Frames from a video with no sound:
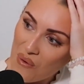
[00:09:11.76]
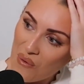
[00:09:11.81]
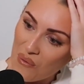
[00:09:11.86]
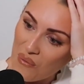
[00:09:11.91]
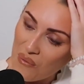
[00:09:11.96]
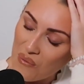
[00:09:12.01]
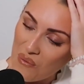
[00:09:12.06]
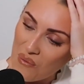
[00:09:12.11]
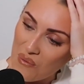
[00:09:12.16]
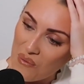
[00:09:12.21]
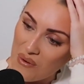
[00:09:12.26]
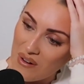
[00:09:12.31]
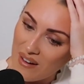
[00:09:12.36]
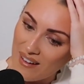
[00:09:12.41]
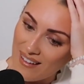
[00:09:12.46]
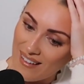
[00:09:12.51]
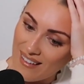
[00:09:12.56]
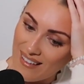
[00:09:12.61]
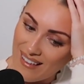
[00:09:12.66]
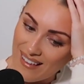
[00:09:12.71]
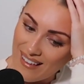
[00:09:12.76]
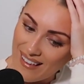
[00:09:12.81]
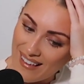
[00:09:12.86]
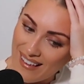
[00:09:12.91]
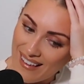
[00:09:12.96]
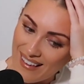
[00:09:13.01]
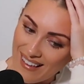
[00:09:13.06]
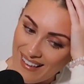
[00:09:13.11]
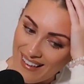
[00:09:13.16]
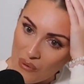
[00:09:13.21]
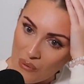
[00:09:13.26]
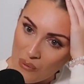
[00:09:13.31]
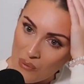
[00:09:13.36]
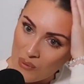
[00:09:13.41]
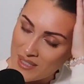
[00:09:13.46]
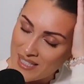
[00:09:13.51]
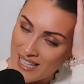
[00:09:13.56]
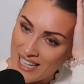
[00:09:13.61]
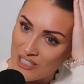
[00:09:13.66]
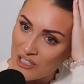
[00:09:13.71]
Or
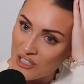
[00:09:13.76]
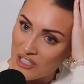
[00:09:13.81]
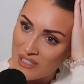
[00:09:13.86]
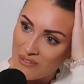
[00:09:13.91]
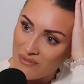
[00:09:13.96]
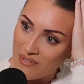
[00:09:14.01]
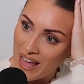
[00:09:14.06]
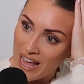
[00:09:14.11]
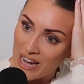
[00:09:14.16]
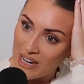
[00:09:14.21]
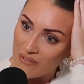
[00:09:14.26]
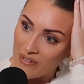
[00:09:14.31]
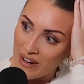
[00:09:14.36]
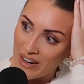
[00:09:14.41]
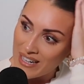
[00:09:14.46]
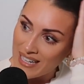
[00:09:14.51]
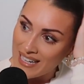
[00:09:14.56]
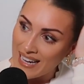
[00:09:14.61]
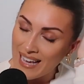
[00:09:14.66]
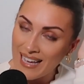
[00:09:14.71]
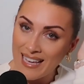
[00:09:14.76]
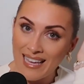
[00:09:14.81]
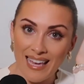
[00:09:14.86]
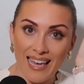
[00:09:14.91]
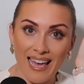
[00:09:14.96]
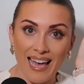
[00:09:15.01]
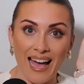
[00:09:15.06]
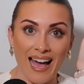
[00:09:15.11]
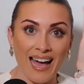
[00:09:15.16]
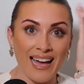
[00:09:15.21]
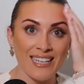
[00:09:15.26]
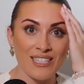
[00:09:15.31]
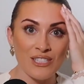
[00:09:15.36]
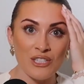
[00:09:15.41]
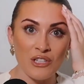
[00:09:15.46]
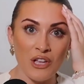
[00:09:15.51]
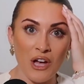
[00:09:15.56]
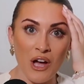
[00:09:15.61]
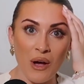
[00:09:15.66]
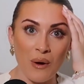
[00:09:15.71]
was I just very, very lucky? I
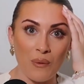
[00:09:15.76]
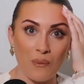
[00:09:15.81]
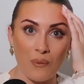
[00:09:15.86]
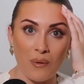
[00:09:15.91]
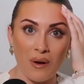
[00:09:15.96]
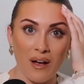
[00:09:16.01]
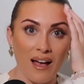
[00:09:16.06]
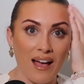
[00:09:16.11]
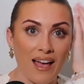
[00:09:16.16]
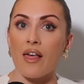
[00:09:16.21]
don't know.